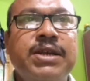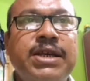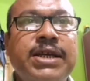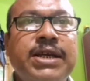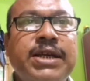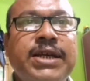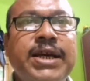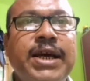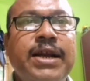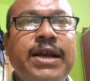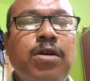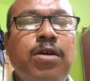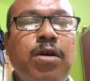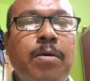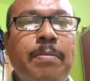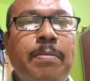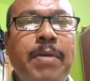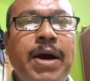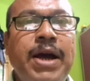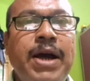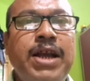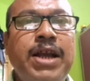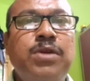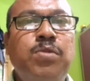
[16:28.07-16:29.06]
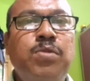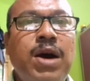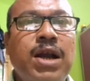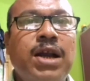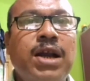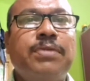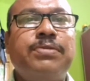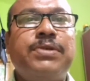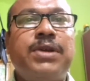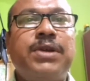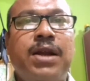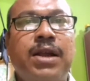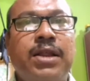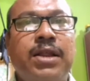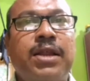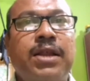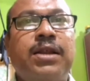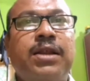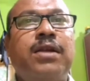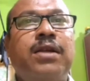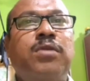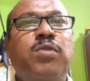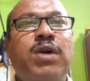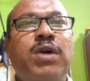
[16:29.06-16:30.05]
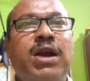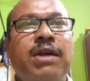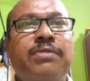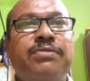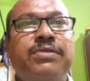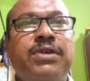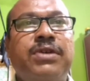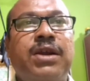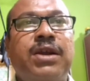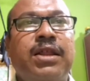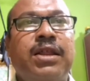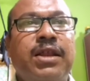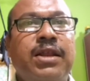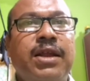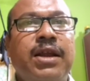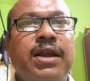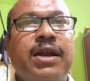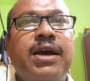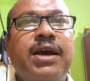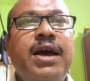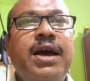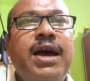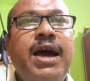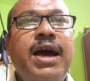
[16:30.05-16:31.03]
It can combine one after another,